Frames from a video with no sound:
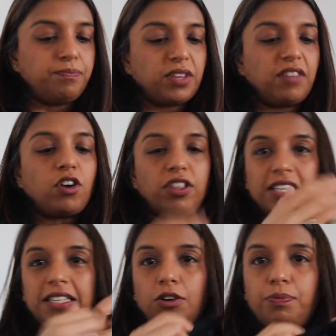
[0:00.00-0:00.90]
They've got
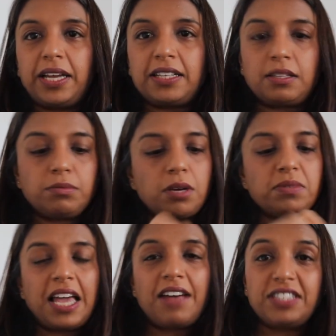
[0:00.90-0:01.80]
these little bits. Sometimes
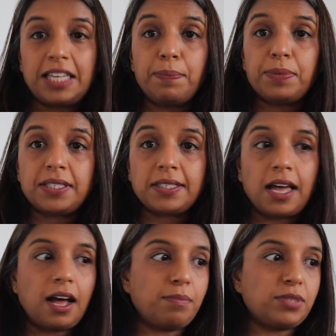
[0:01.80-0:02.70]
they have zips
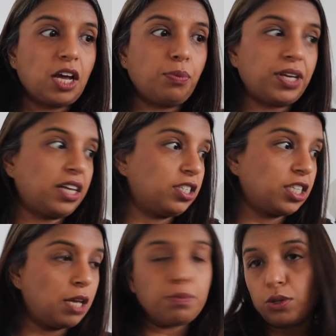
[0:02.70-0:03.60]
to help you get your
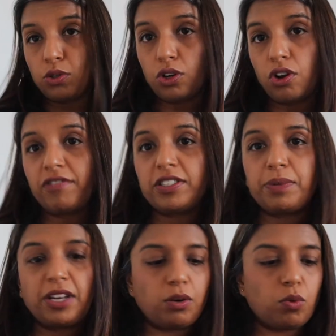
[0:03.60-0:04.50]
ski boots on and off,
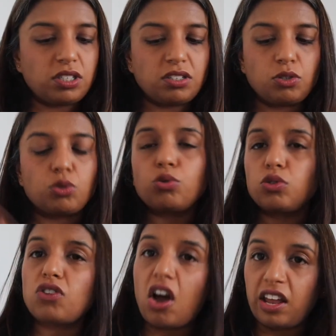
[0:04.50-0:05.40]
depending on what
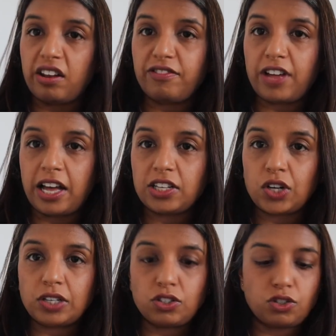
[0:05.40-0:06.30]
style of
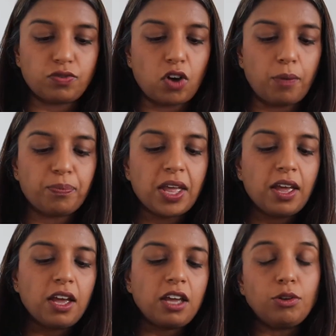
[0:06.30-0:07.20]
trousers you've got.
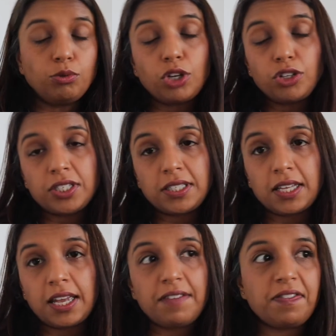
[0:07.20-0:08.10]
You'll notice
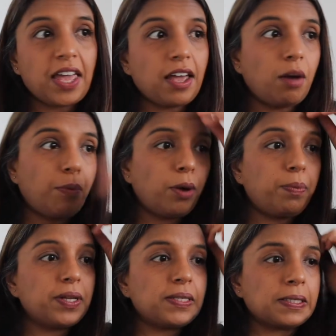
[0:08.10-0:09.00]
that if they are
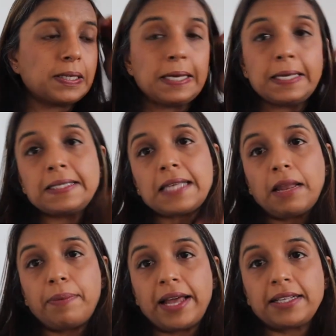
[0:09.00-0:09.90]
proper ski
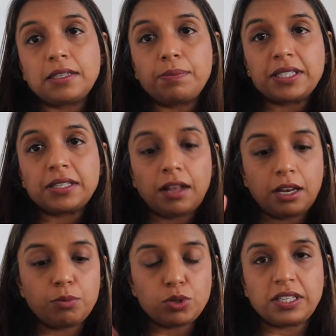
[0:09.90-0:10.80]
salopettes, they'll be
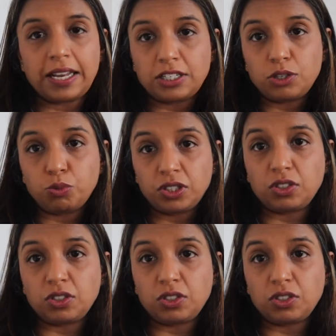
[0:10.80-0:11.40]
slightly more slender and would